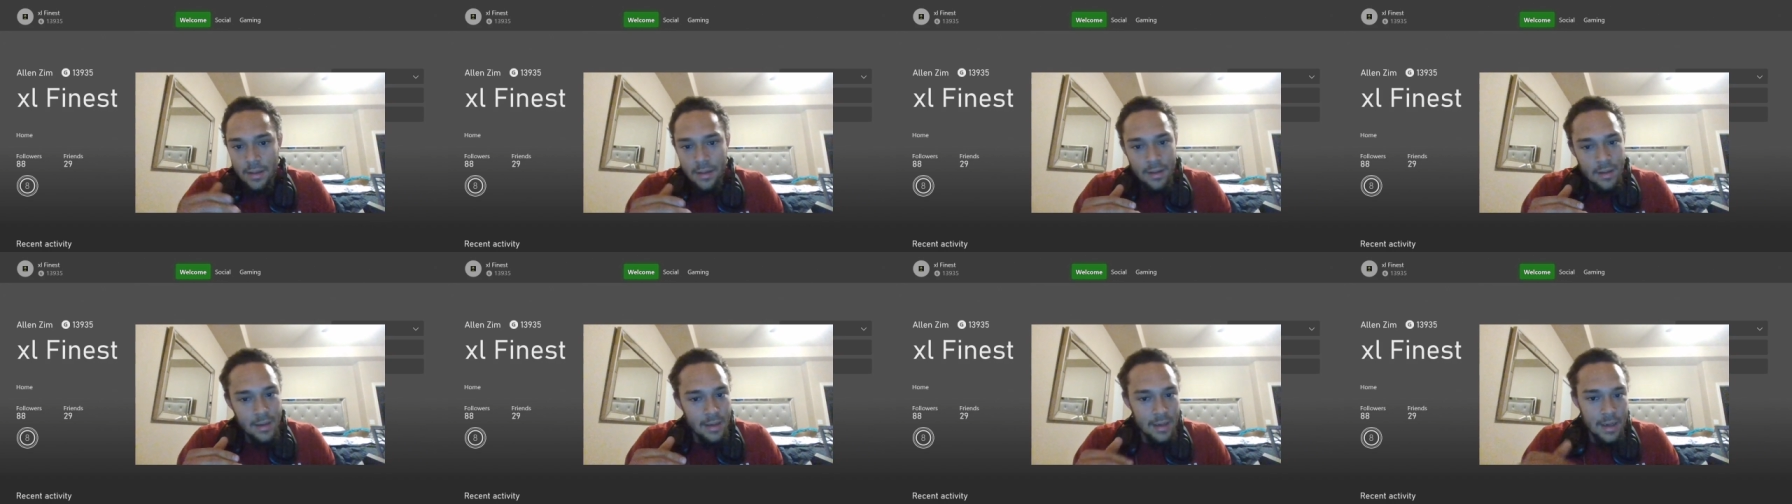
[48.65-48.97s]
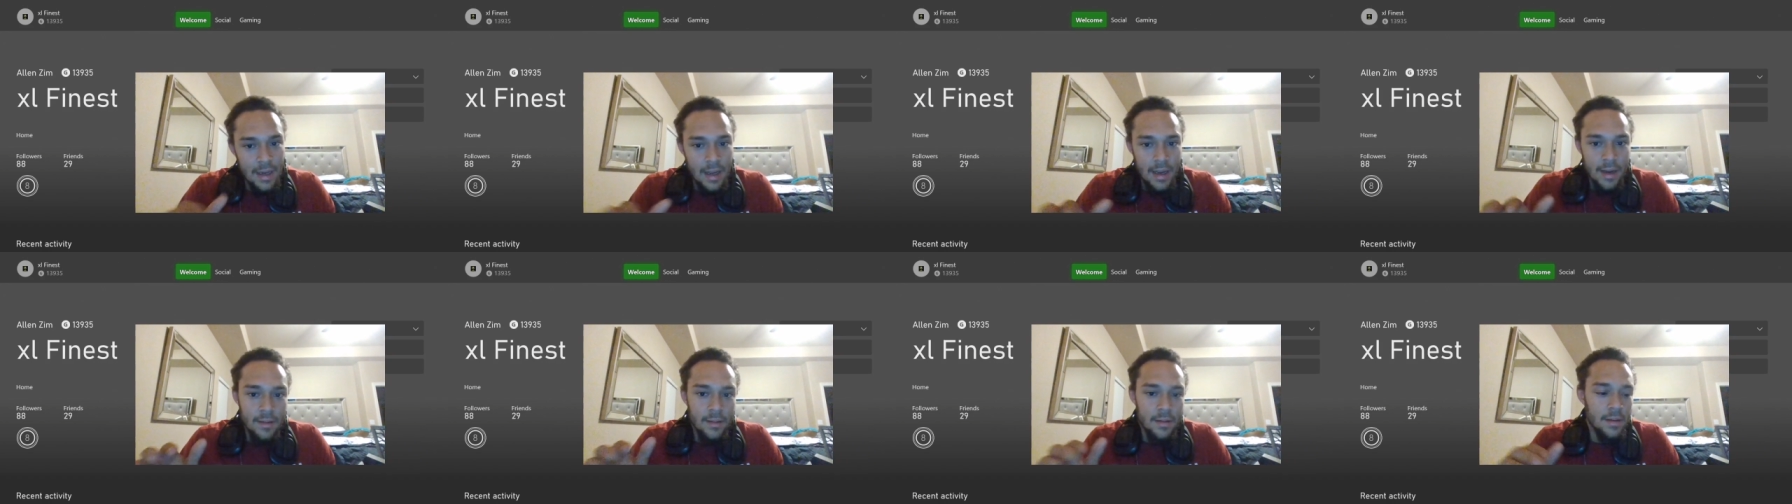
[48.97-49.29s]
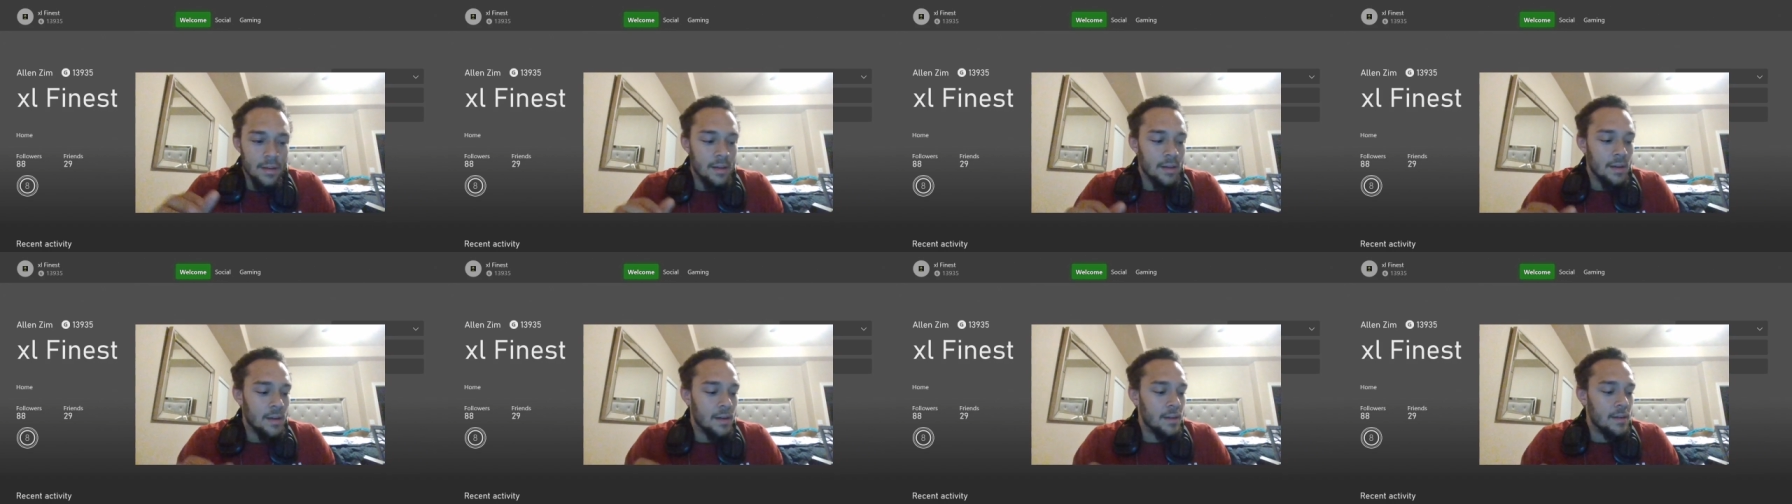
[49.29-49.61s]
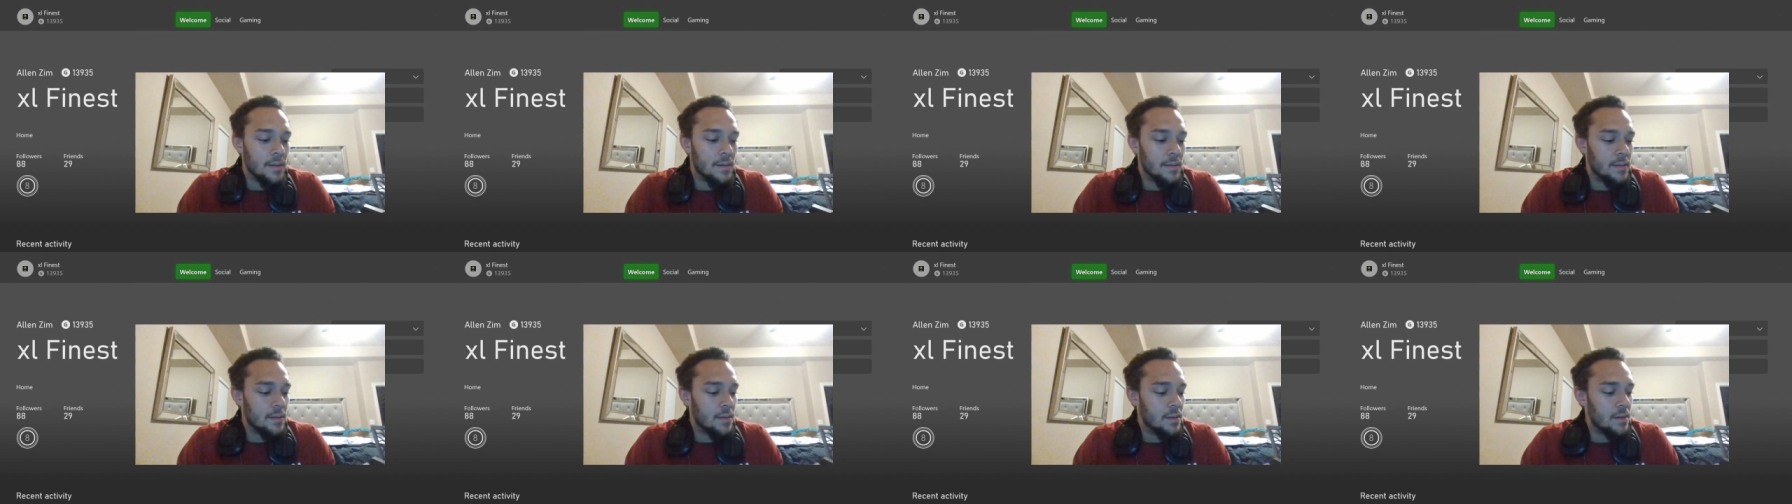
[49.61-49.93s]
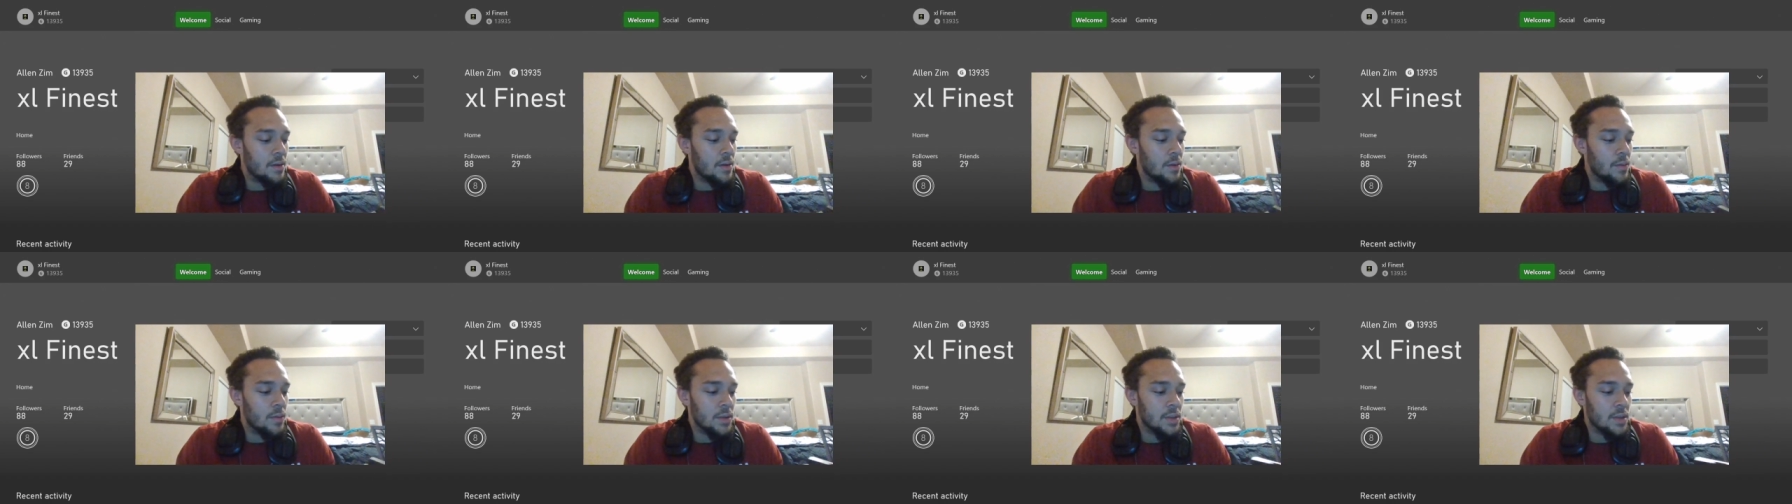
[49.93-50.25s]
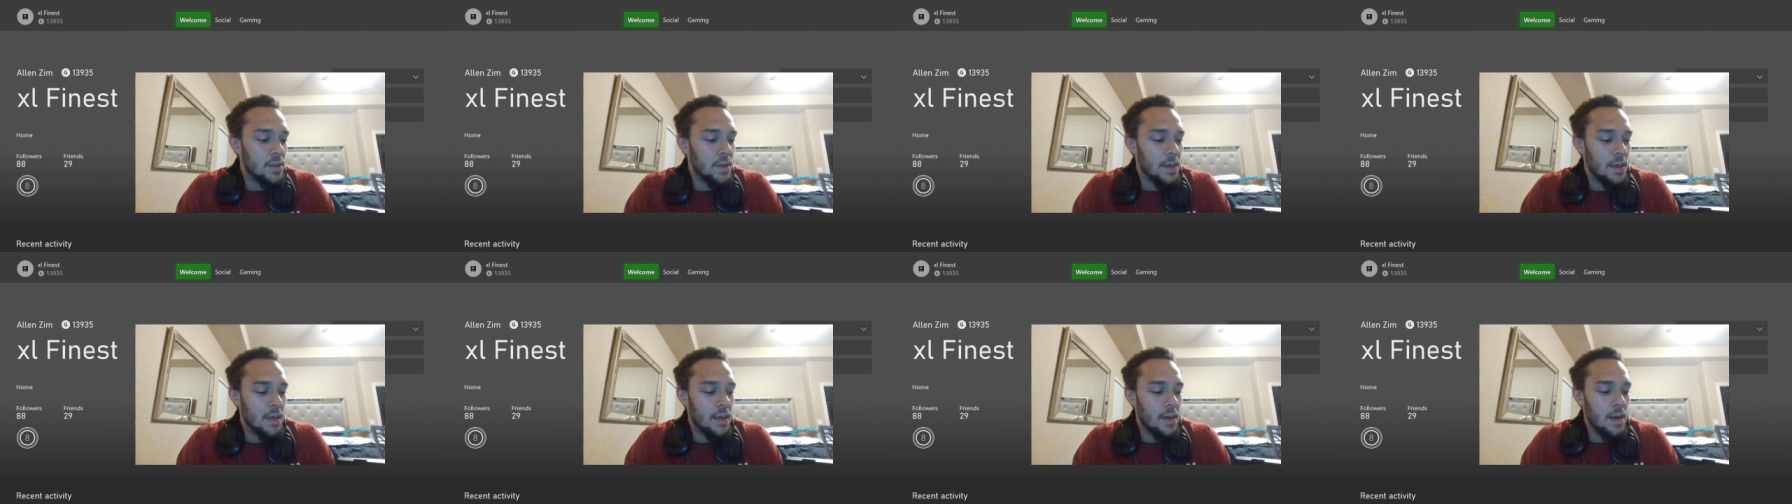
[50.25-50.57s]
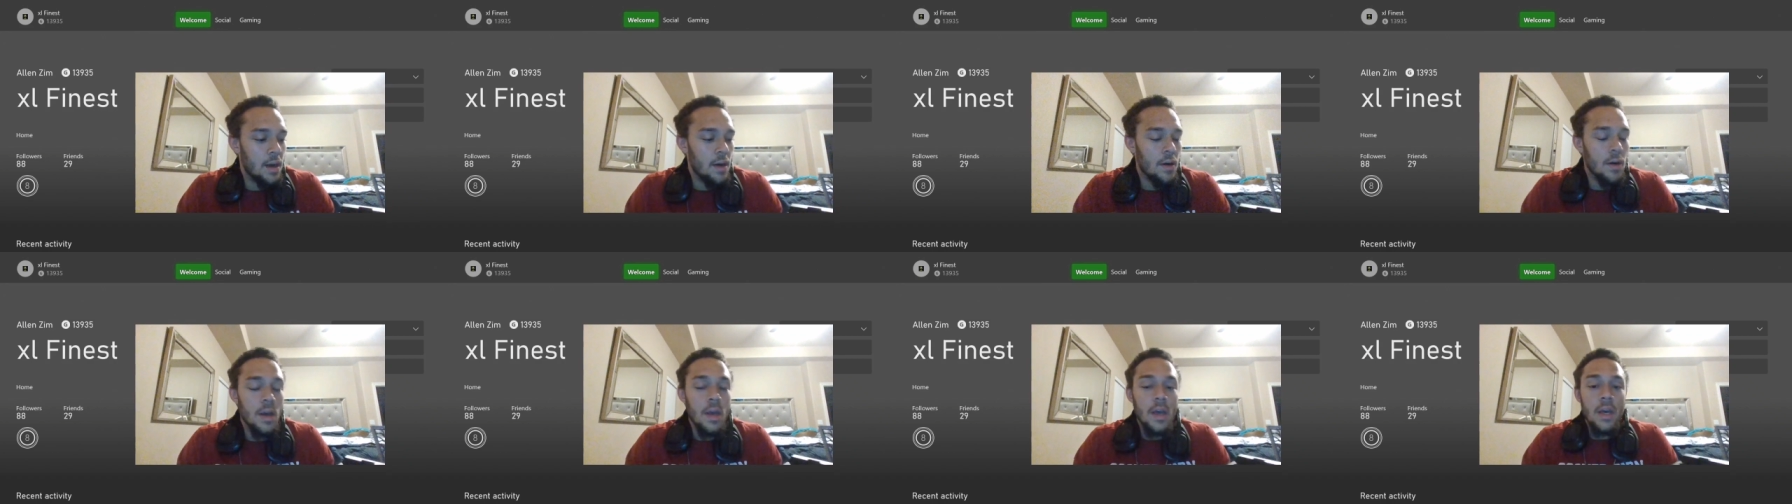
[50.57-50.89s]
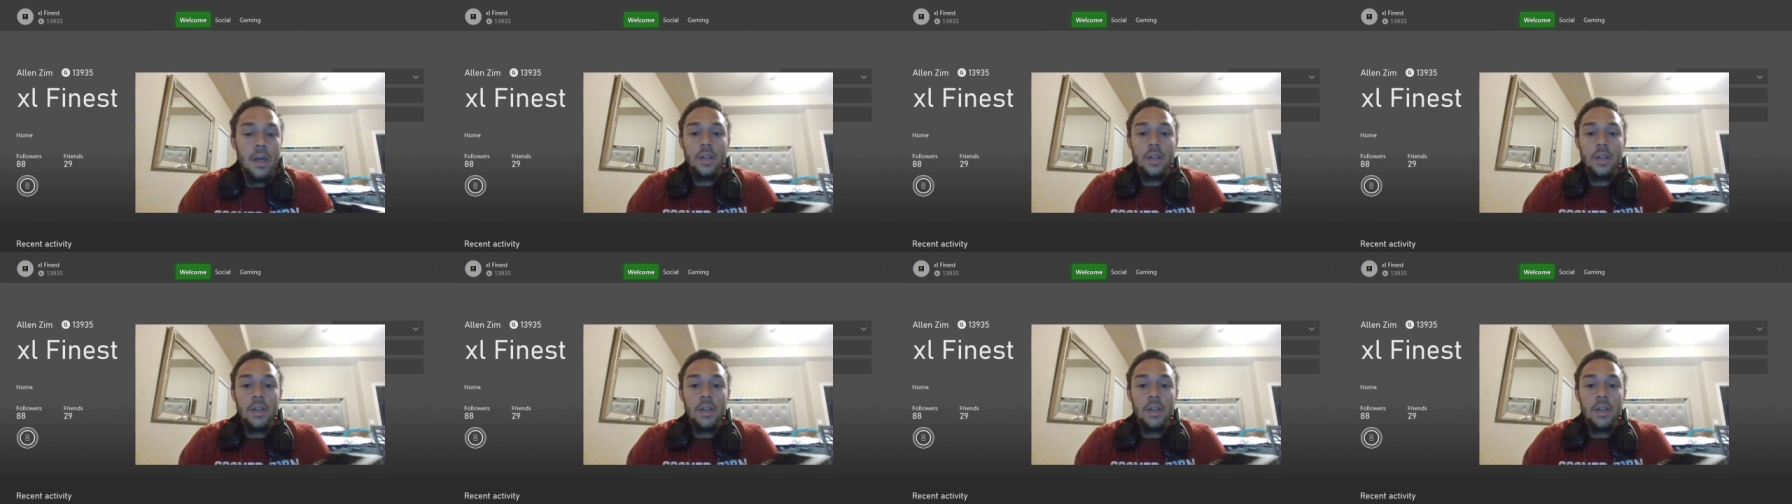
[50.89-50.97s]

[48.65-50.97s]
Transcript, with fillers: get down to you know what you need to know.